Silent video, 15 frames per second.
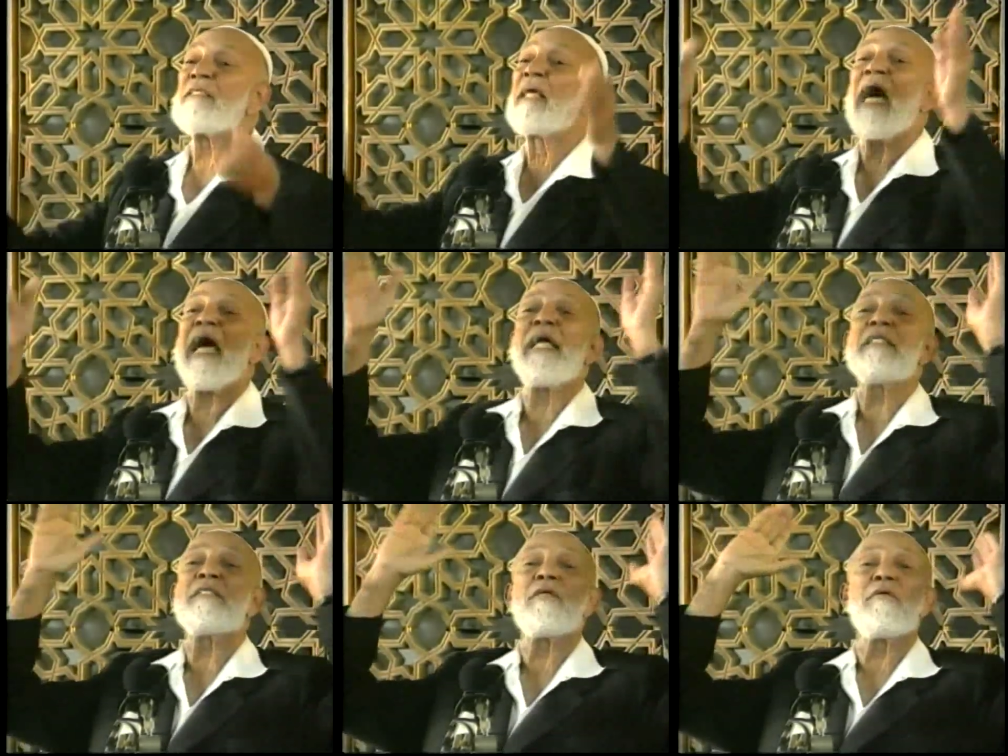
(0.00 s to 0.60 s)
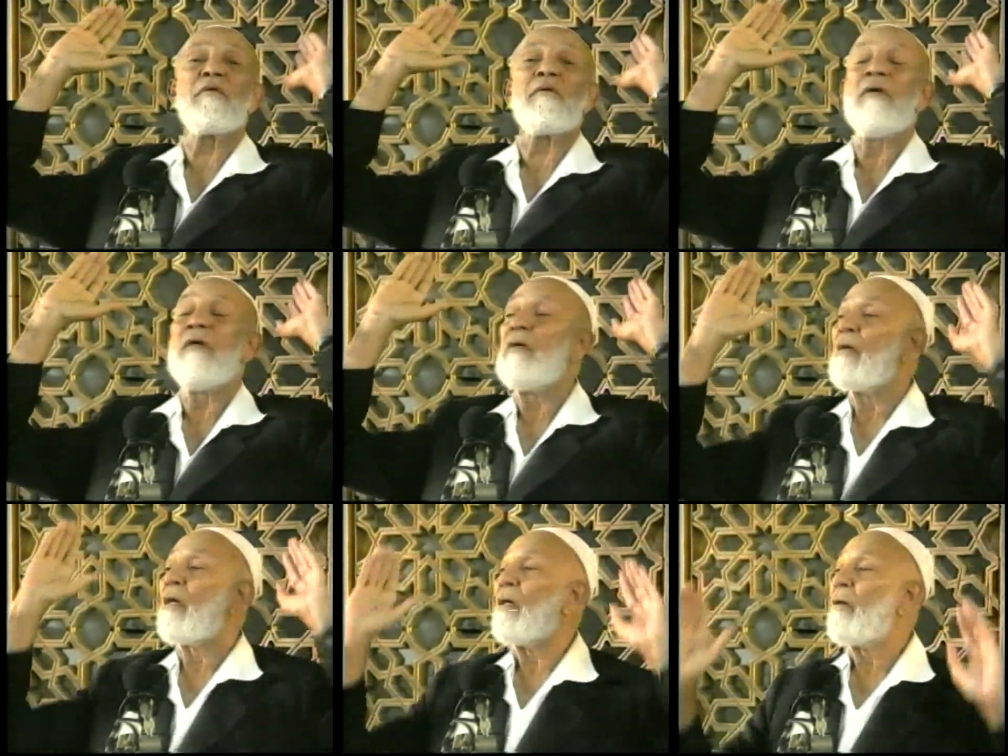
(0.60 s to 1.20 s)
these guys, you know, one
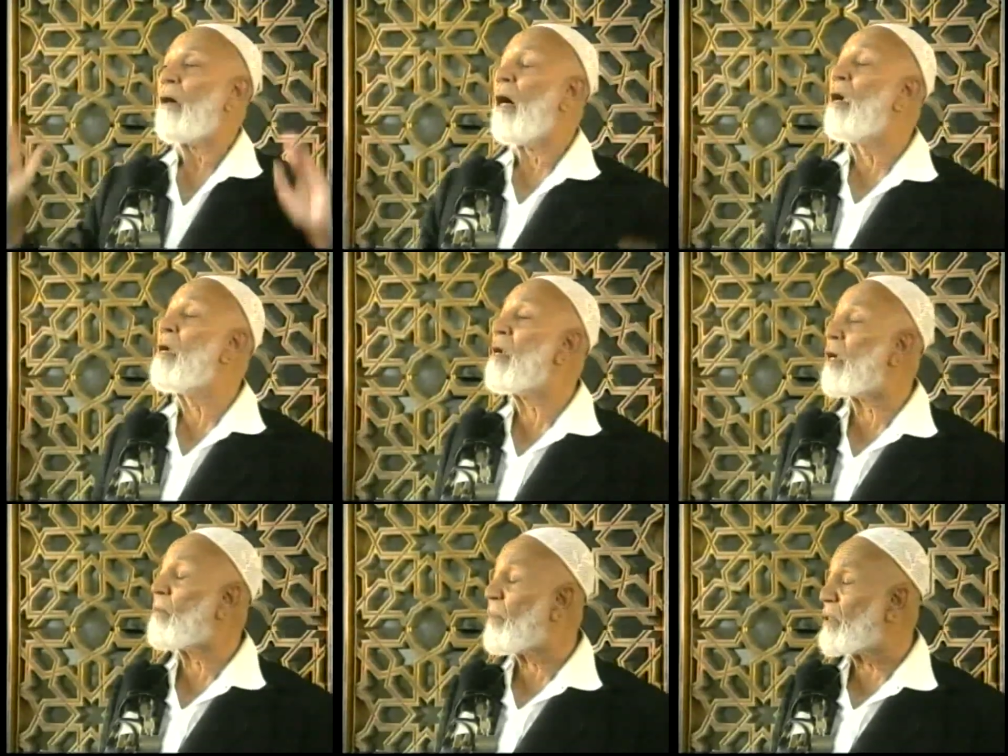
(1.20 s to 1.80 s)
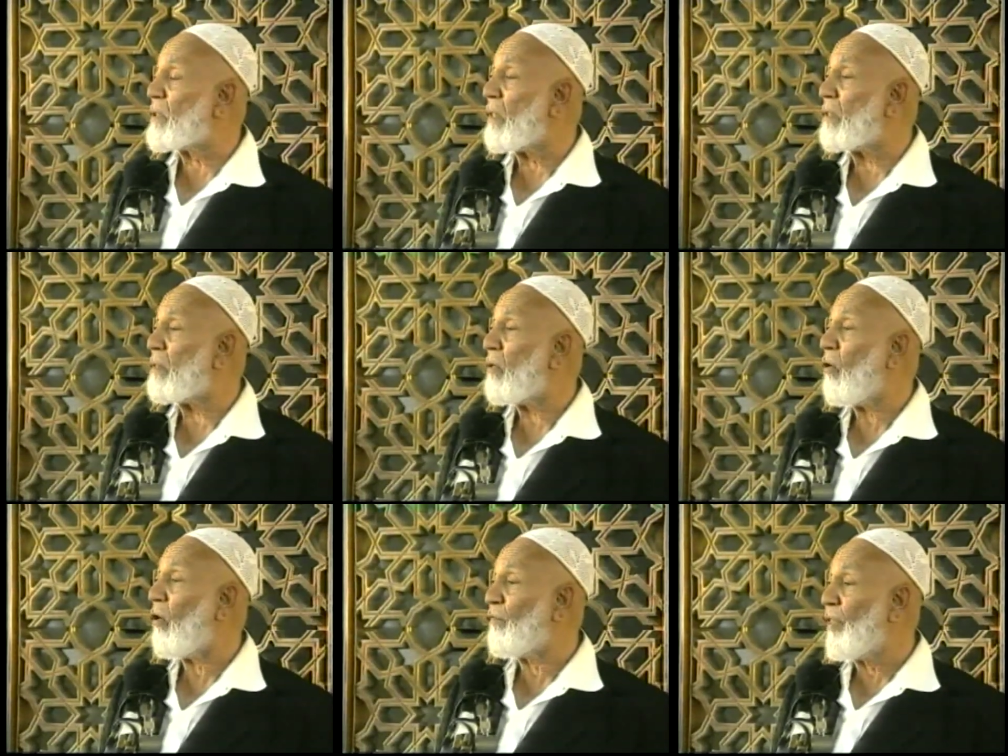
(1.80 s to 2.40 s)
hundred
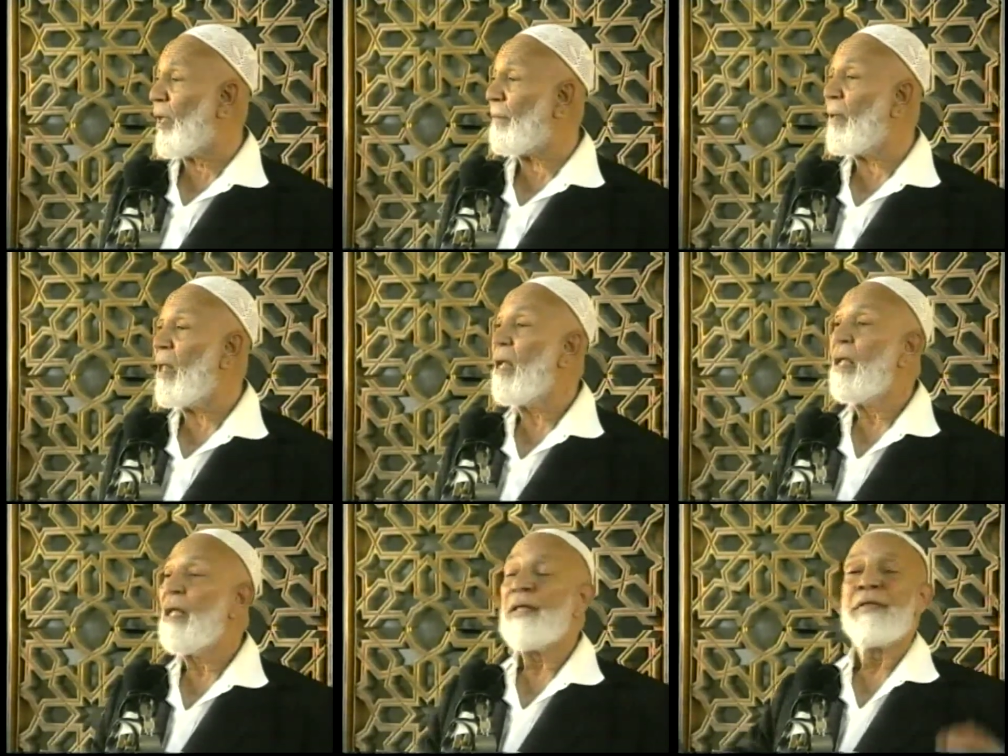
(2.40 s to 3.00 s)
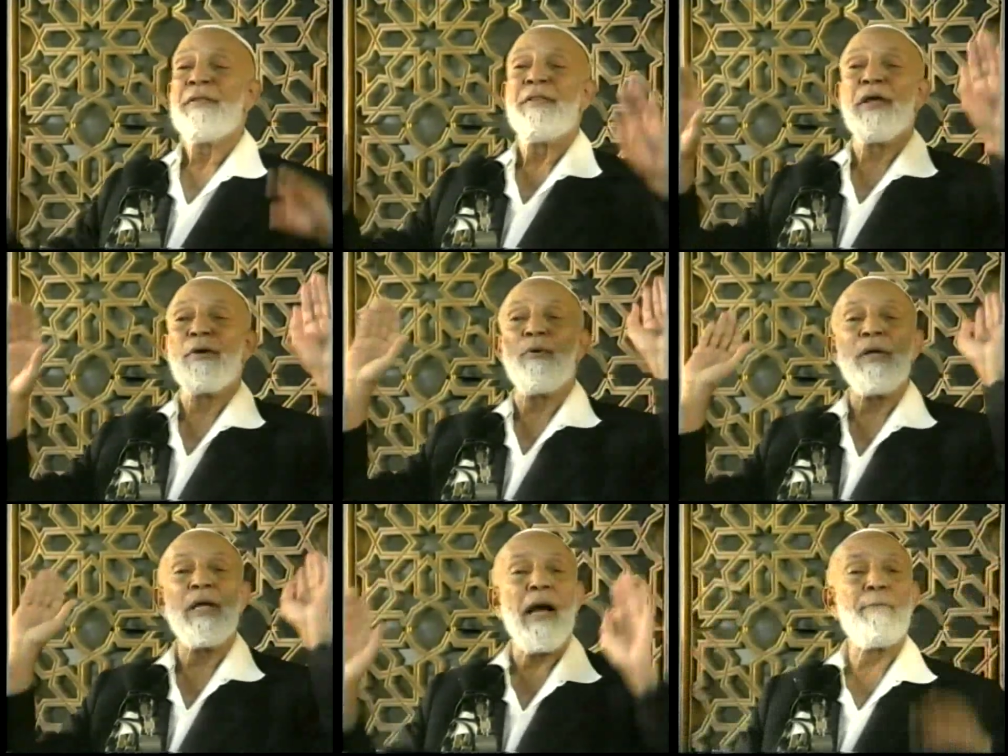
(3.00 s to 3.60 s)
percent of them,
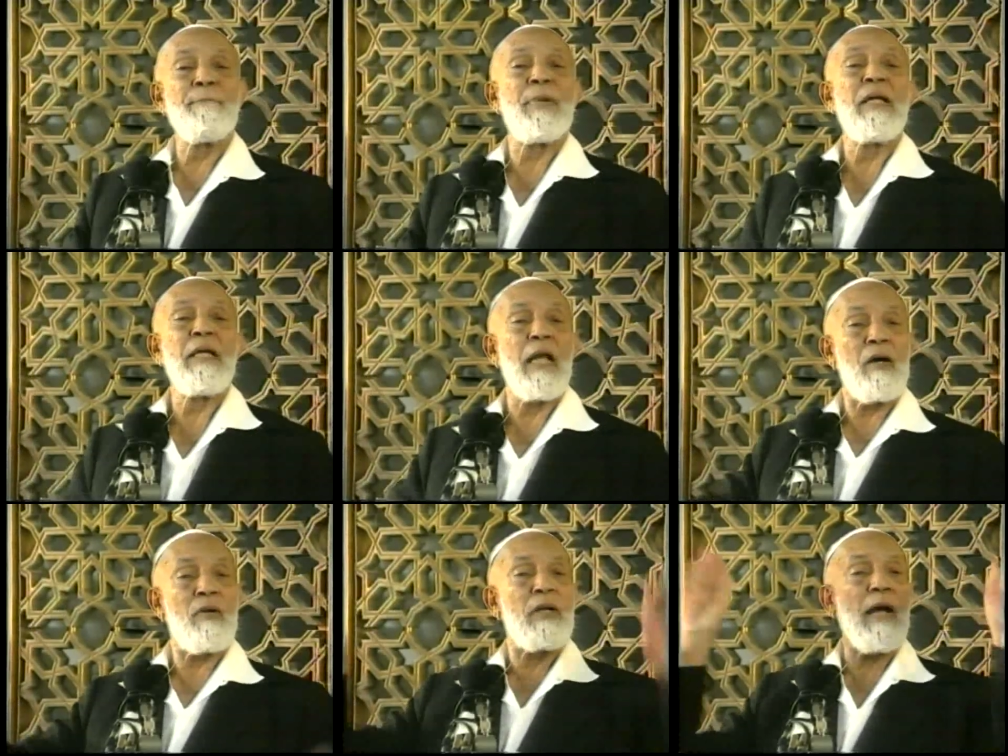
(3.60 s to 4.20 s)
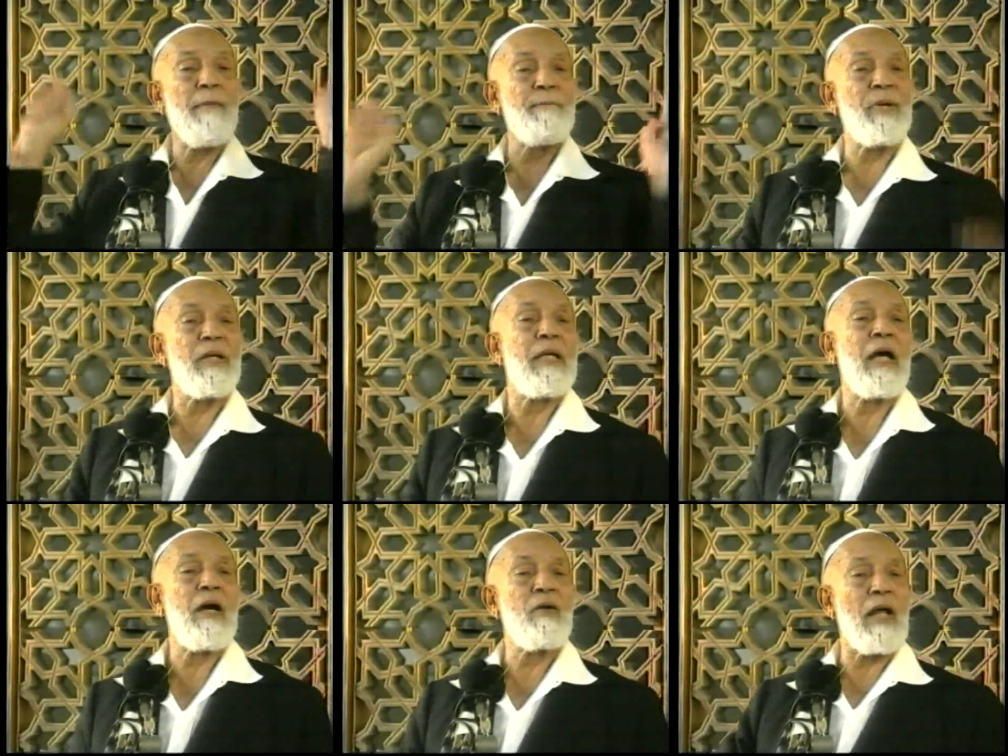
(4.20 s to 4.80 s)
they're going up and down, up
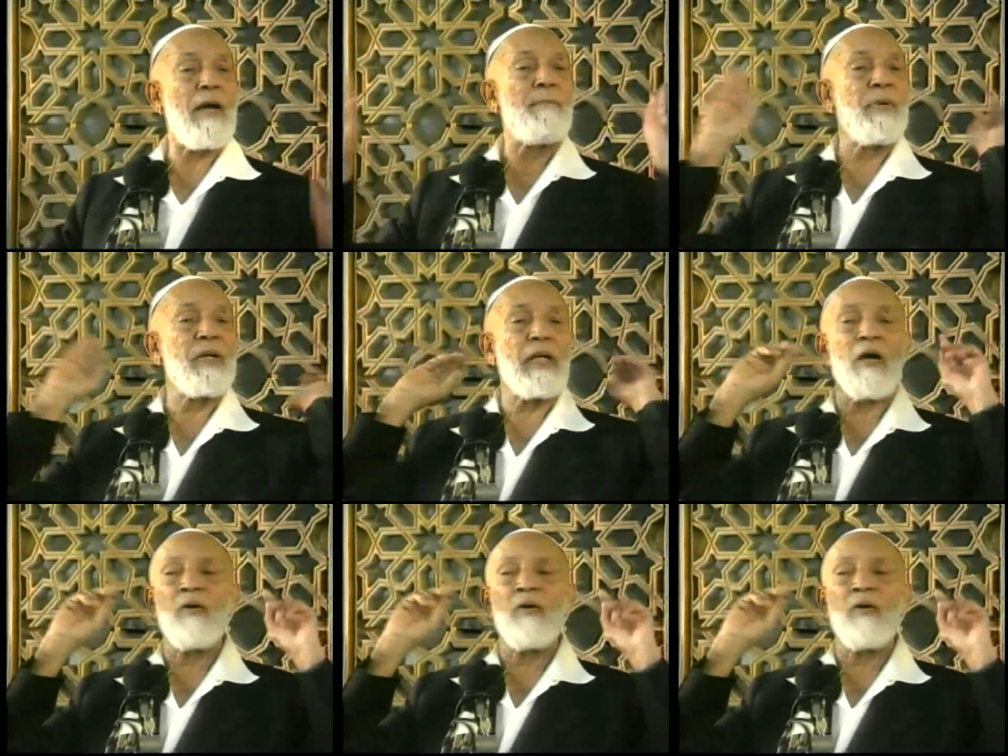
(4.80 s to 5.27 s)
and down, up